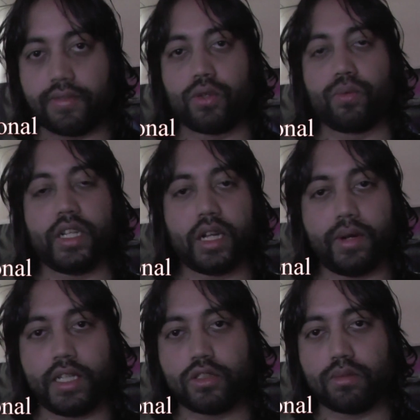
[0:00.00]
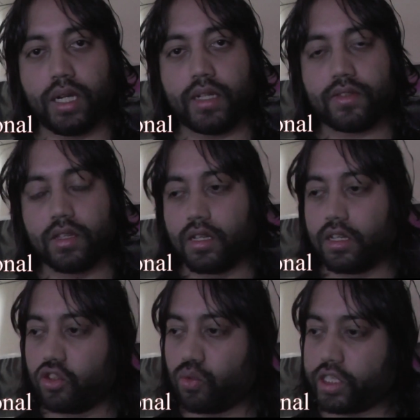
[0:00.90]
if you redirect your mind
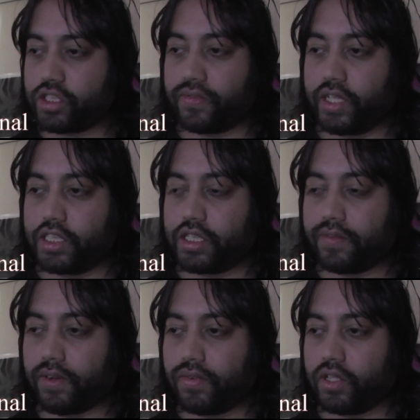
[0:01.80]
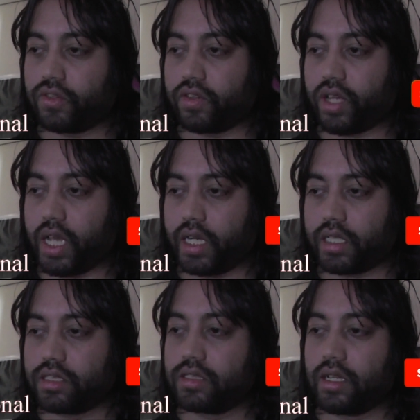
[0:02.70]
towards the vision of fulfilled
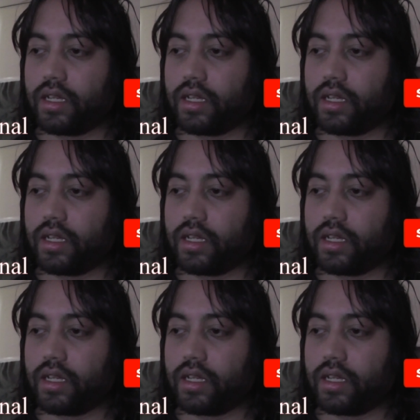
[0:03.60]
desires,